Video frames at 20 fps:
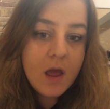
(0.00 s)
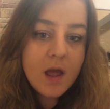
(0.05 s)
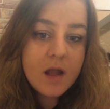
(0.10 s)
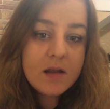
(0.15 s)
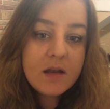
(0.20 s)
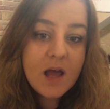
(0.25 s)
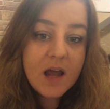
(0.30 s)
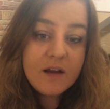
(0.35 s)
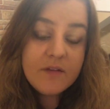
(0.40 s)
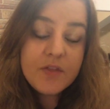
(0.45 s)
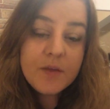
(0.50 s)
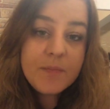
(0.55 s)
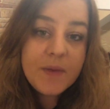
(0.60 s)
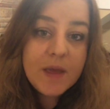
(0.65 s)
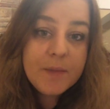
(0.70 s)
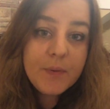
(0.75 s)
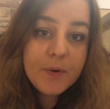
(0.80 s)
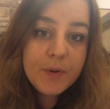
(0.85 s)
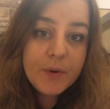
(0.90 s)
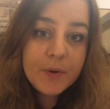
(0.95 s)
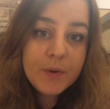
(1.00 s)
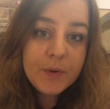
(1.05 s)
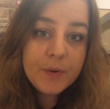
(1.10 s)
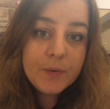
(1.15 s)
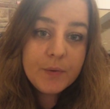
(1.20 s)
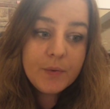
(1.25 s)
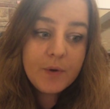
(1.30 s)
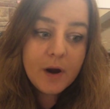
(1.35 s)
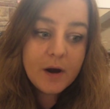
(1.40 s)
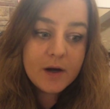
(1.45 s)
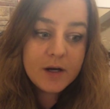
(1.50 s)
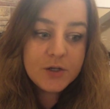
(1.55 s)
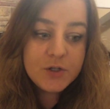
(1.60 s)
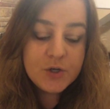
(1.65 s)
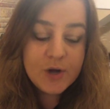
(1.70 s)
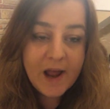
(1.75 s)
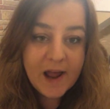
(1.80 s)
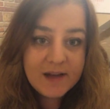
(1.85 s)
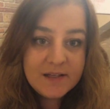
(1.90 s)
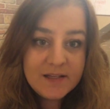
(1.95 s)
none of the people who are
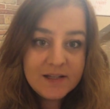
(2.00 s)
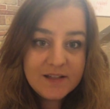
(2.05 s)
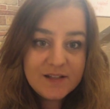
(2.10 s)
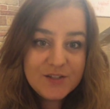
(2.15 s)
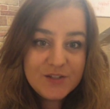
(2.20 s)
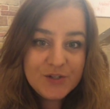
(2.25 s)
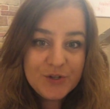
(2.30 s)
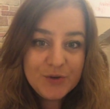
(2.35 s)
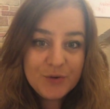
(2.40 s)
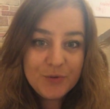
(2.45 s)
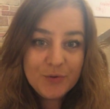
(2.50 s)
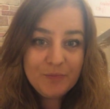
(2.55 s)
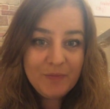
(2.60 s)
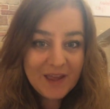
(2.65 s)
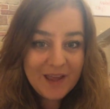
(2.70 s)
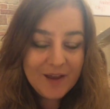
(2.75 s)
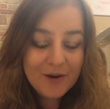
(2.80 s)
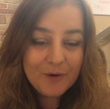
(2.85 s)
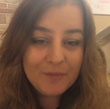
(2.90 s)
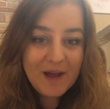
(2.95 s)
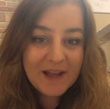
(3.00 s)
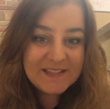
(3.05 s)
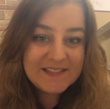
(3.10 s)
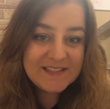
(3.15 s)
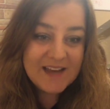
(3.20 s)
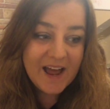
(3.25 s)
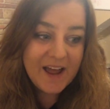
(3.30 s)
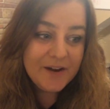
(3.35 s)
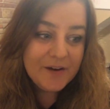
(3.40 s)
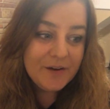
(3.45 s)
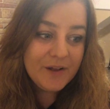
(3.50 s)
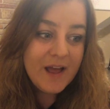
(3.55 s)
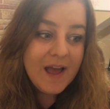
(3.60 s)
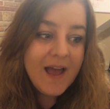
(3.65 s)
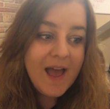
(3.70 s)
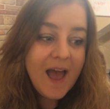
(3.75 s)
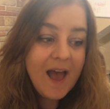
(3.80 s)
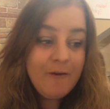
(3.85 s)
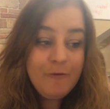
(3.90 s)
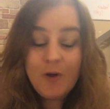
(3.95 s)
attracted to me or my style
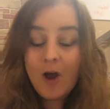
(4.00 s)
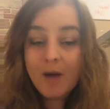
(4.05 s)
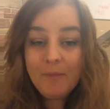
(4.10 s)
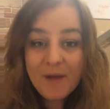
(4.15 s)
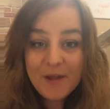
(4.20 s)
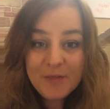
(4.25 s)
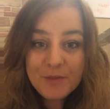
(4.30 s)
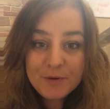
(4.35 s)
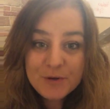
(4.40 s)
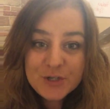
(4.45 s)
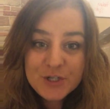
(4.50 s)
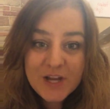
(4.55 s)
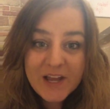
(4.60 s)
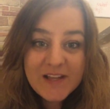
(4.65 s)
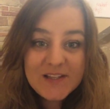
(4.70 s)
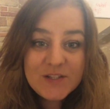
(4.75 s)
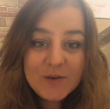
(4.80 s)
have not been through shit.